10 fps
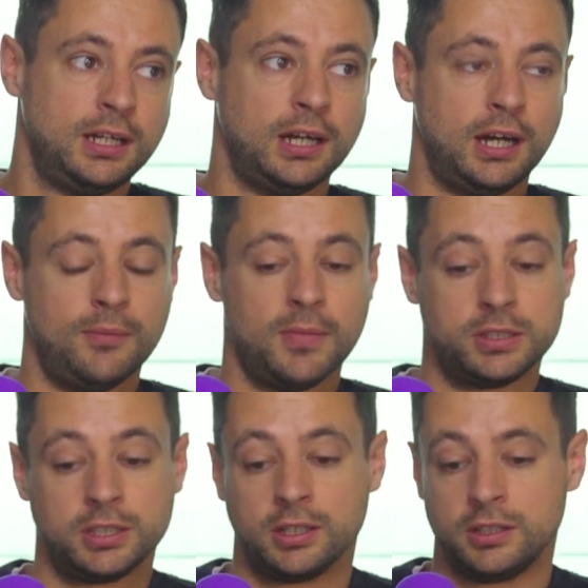How
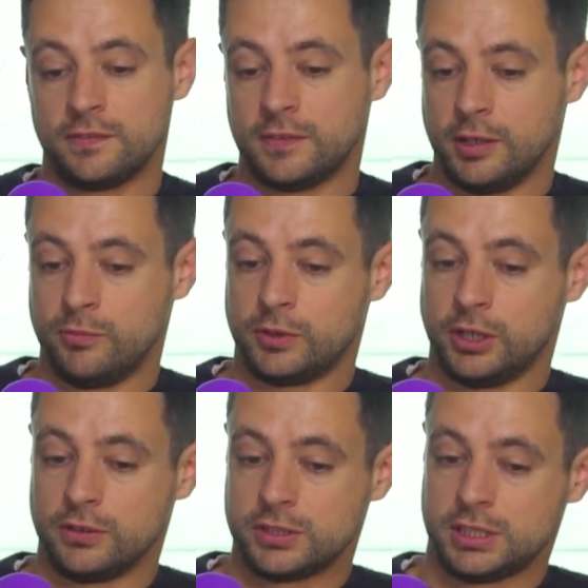do you kind of define
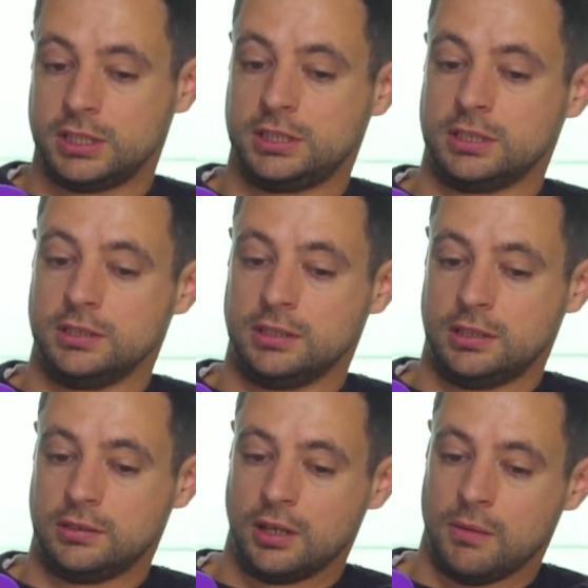priorities
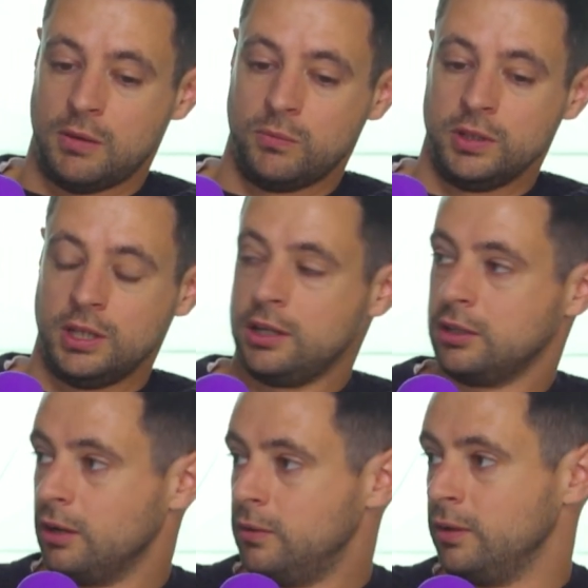and come up with an
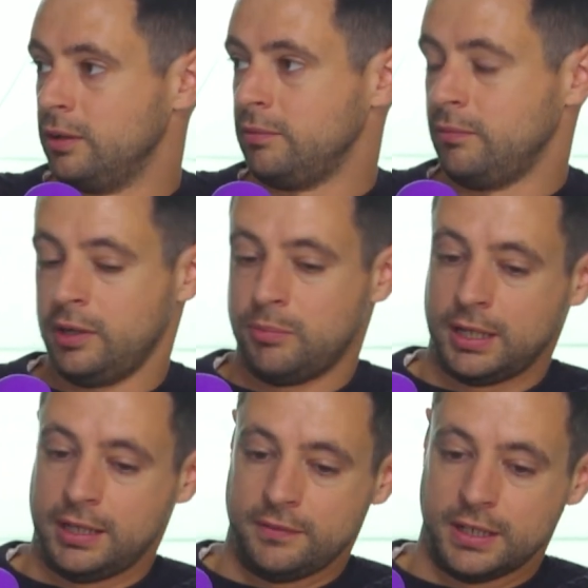end goal and a
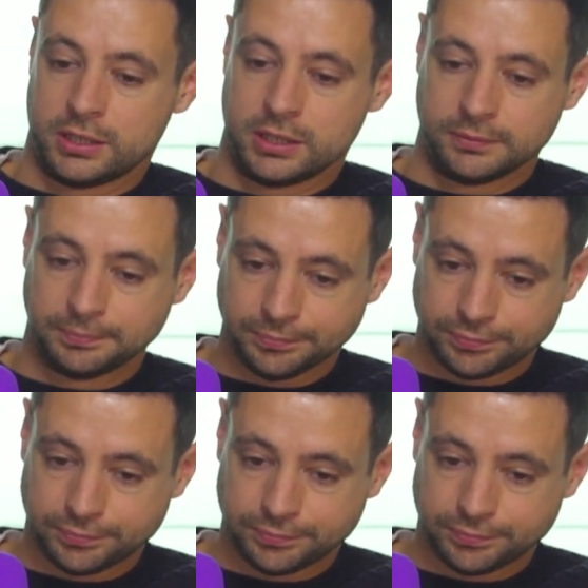plan of action?